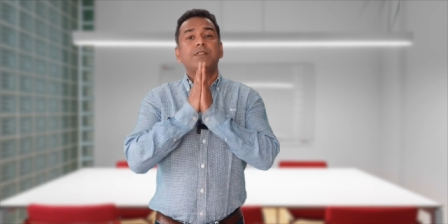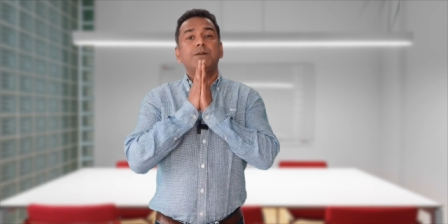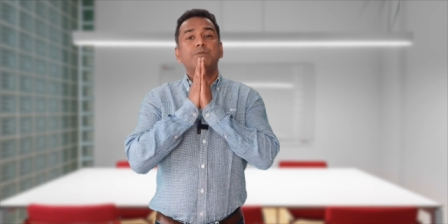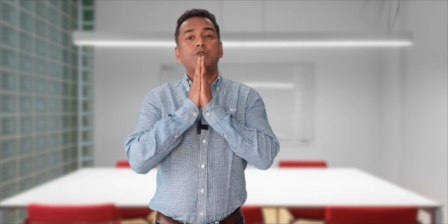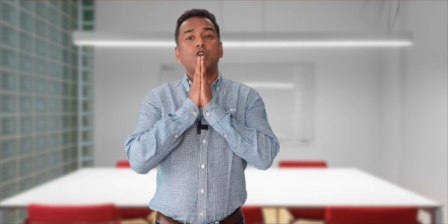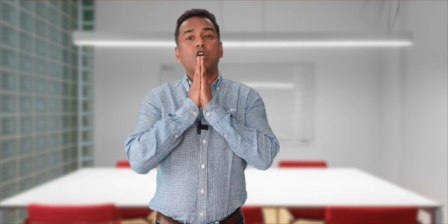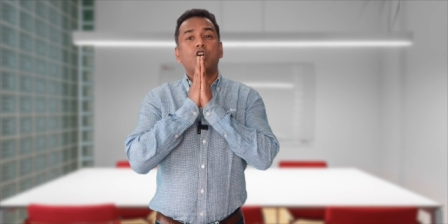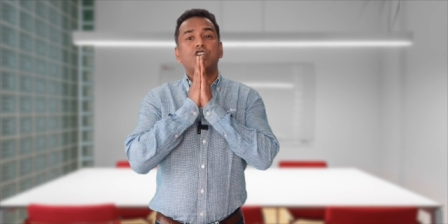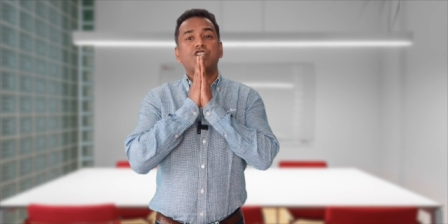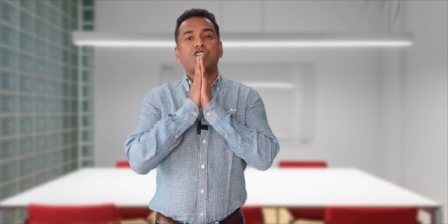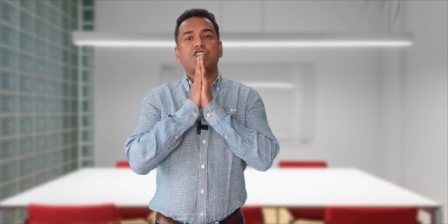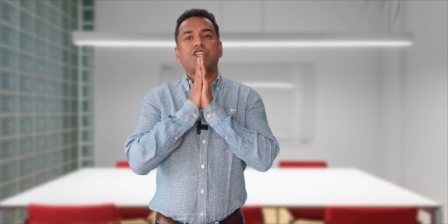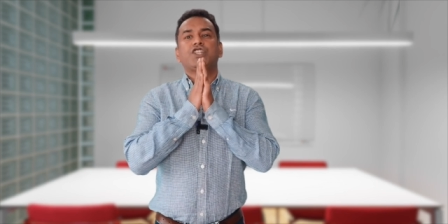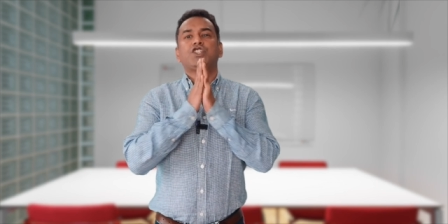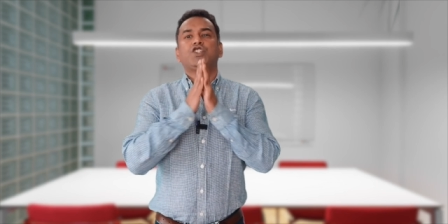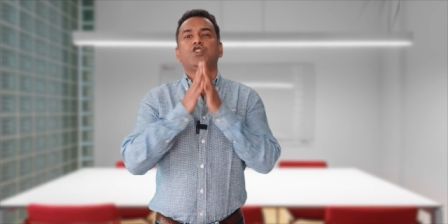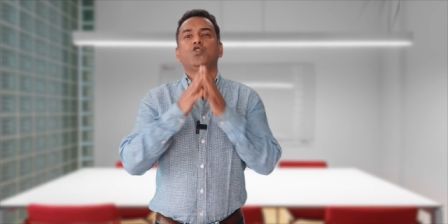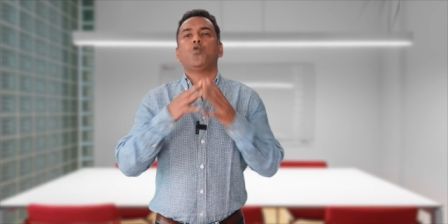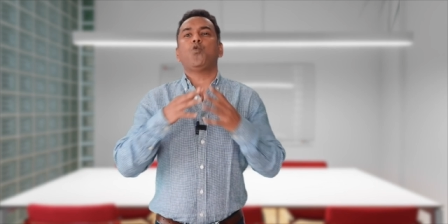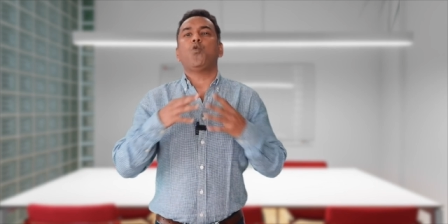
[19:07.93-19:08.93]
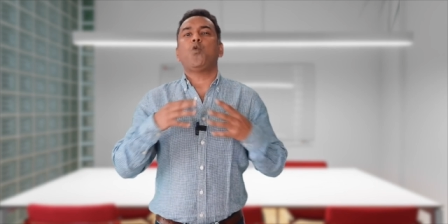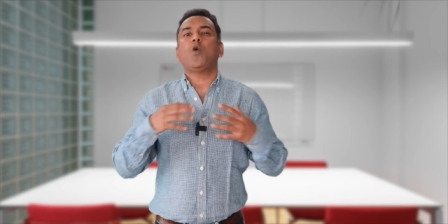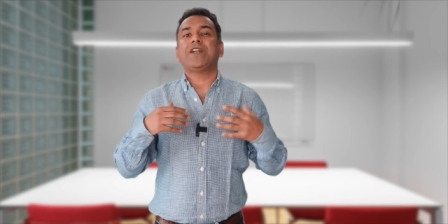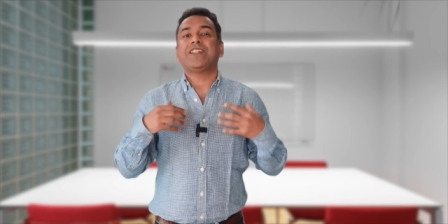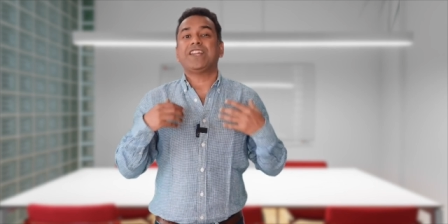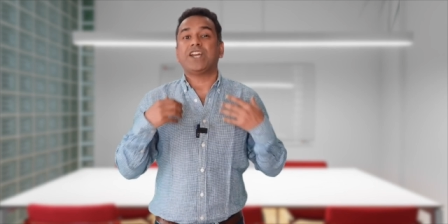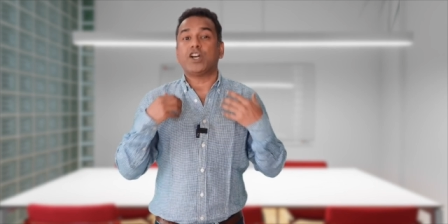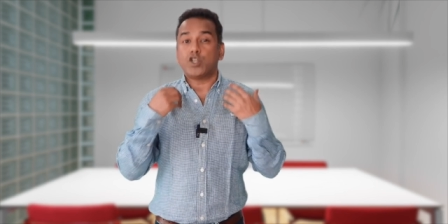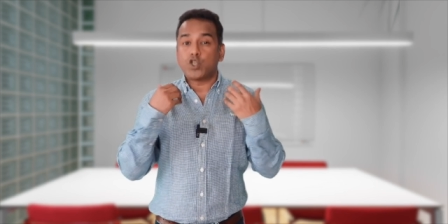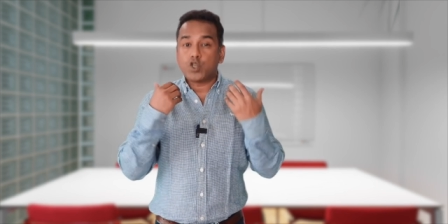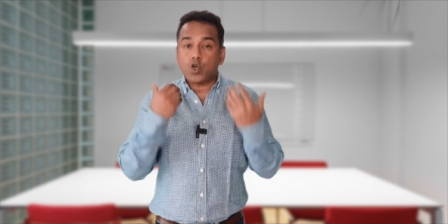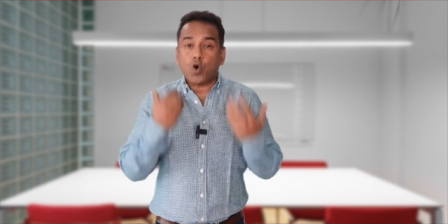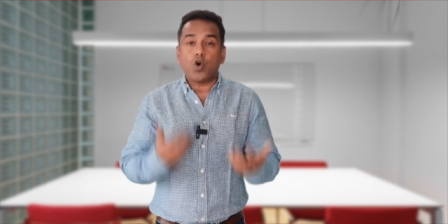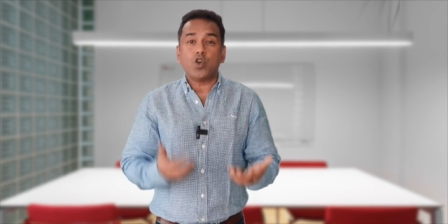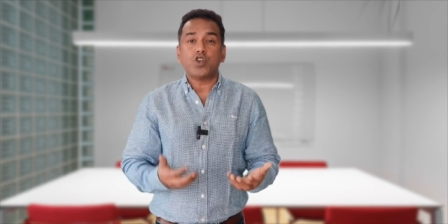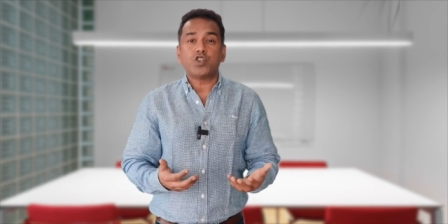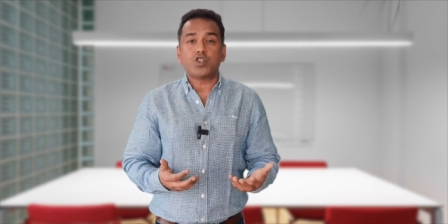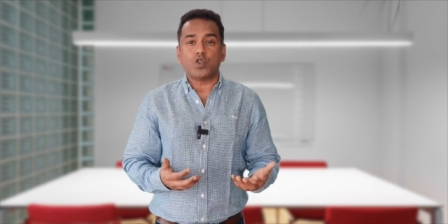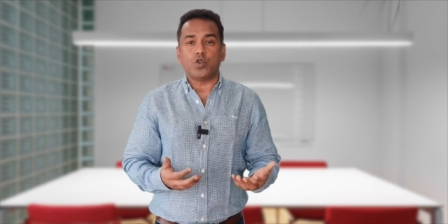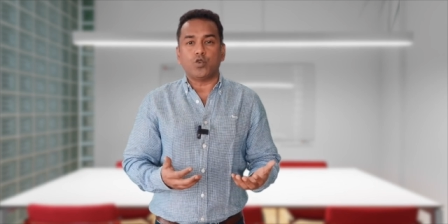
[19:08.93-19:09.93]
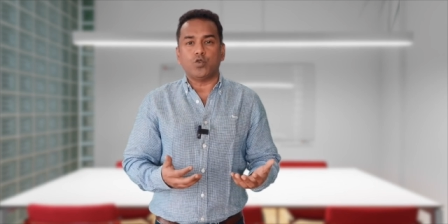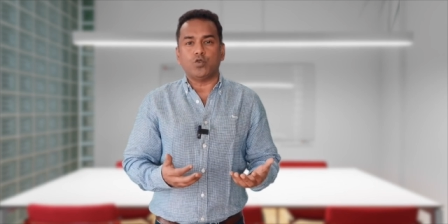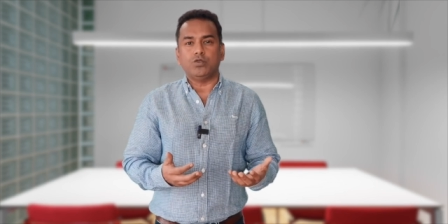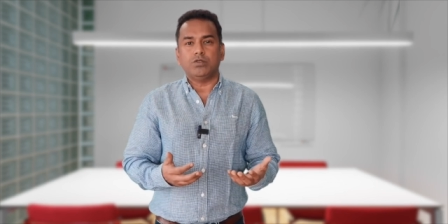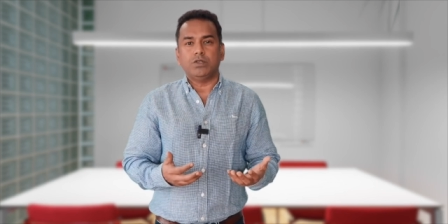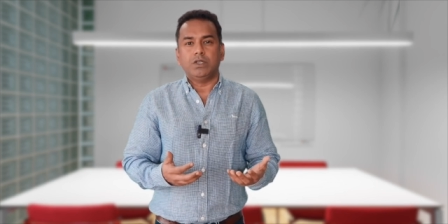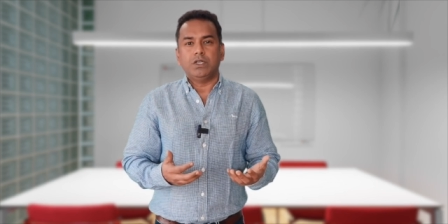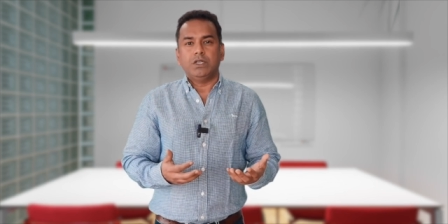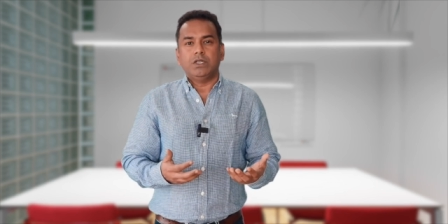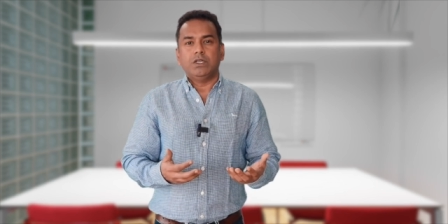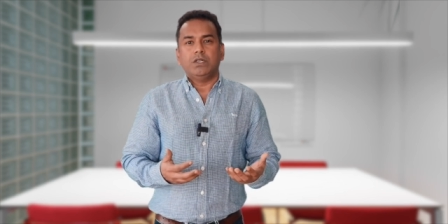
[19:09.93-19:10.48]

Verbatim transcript: them not just do what they are told to do,